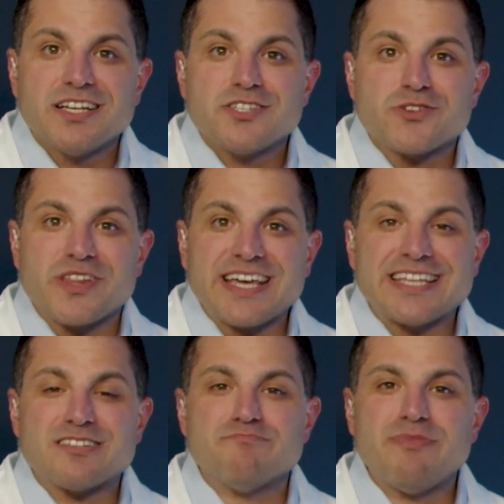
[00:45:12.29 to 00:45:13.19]
so they
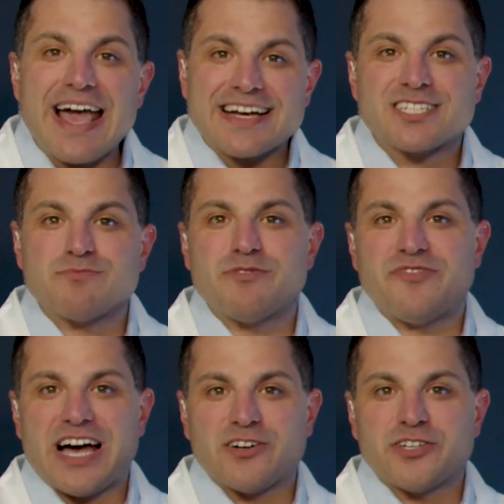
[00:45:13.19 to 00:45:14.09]
get the maximum
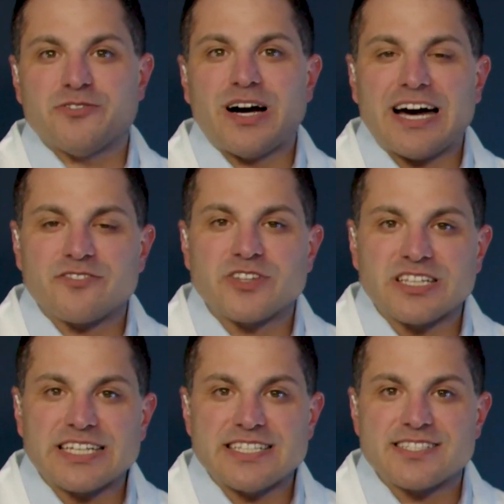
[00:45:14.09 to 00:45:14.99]
value out of the
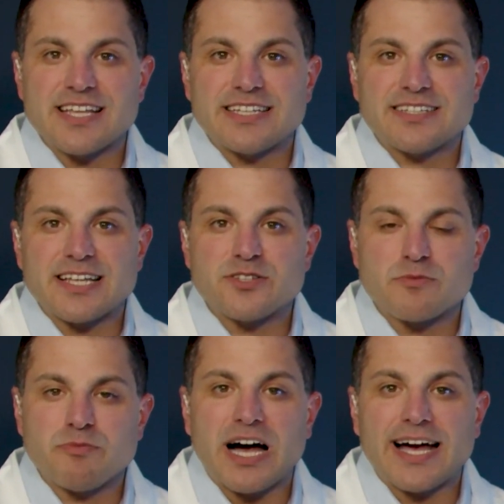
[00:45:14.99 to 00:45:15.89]
leads that they're
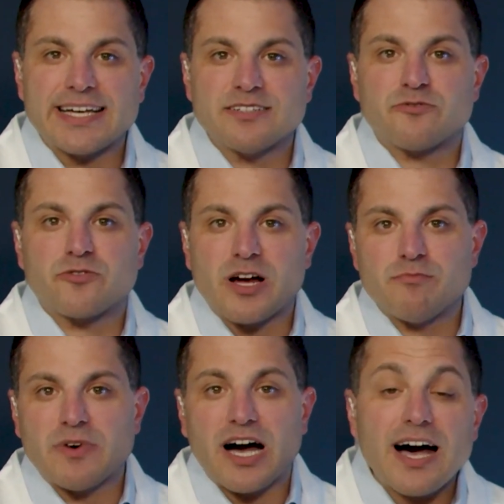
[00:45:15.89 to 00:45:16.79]
buying
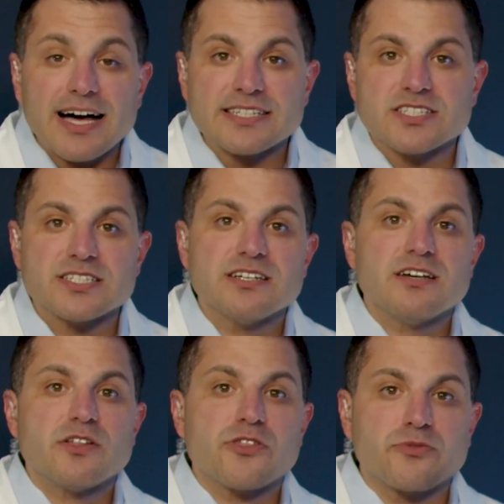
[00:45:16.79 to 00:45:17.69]
from us,
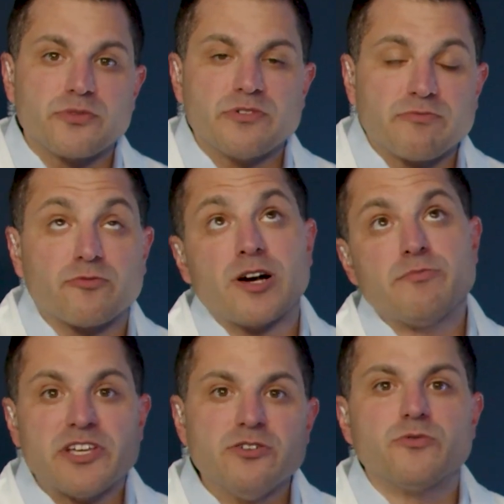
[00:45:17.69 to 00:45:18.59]
from
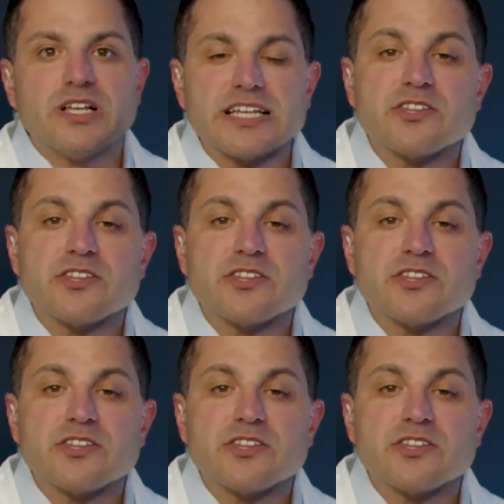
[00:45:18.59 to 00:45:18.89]
you, really,